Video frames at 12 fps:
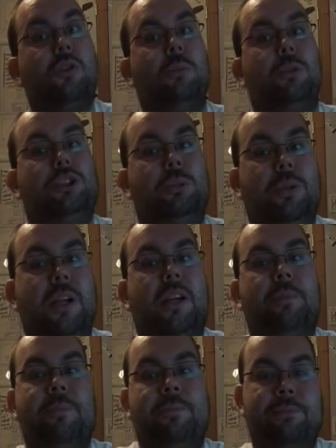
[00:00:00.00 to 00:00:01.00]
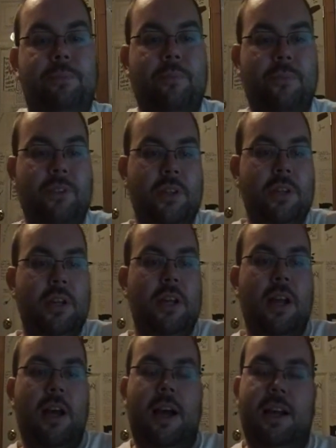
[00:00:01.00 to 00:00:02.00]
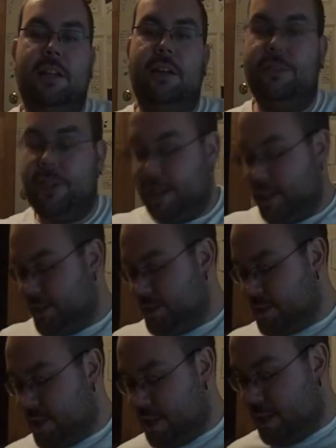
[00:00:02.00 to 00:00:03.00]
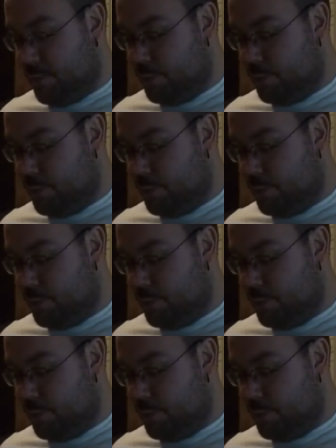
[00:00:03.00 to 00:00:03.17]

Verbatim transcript: us to commercial break. I love that I can say,